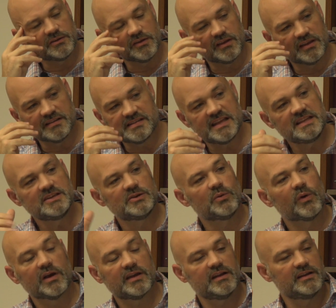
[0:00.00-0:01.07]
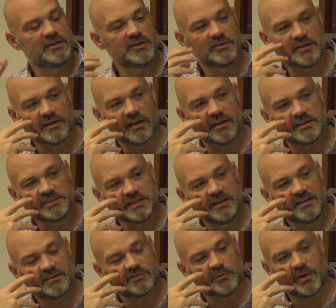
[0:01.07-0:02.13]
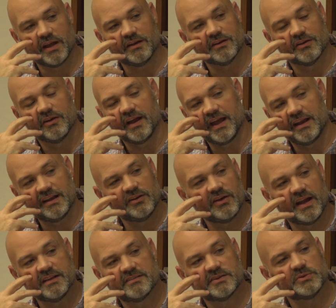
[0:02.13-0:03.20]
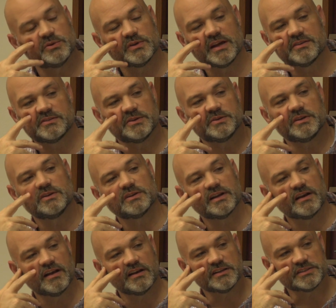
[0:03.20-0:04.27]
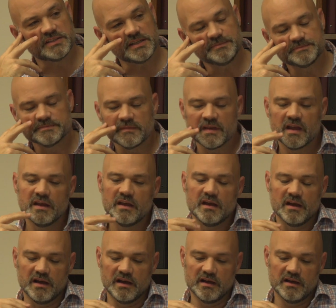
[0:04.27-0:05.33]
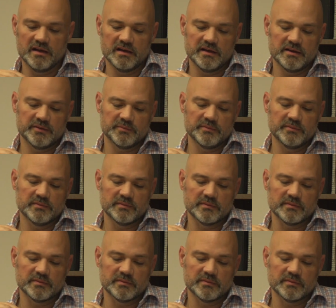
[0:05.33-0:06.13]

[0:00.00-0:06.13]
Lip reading: continued working on nuclear energy, because for my undergrad and grad school, I was doing nuclear energy. And